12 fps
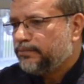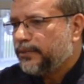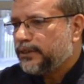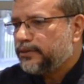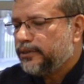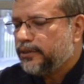
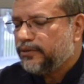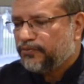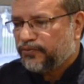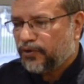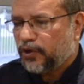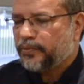But He
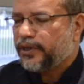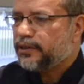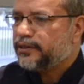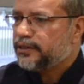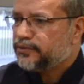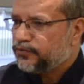
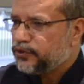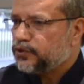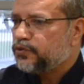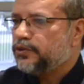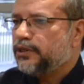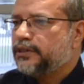forbade that we
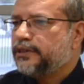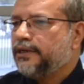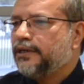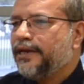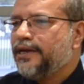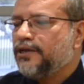should not
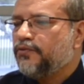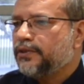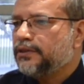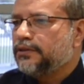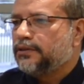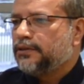kill
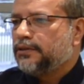anyone